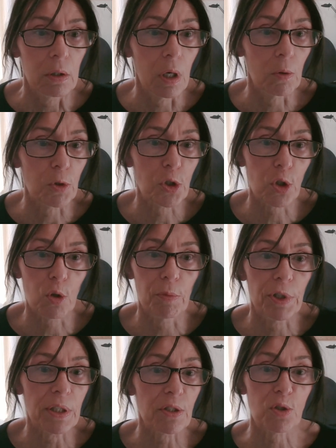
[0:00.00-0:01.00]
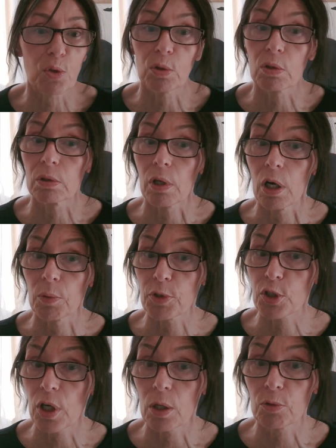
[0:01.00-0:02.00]
Now, Germany is a so-called
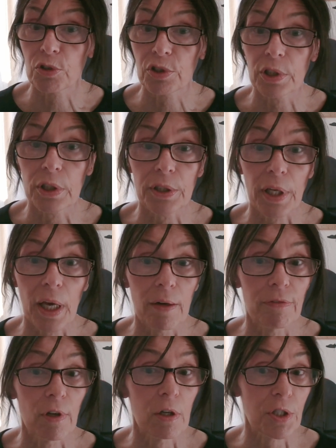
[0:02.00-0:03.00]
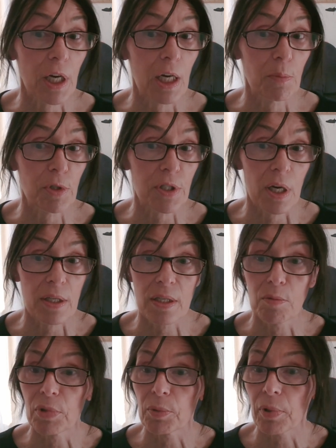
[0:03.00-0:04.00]
Airbus country. They have large Airbus
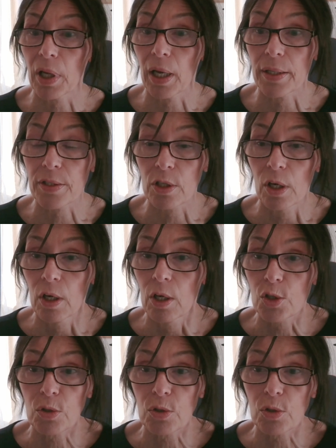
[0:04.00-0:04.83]
assembly plants.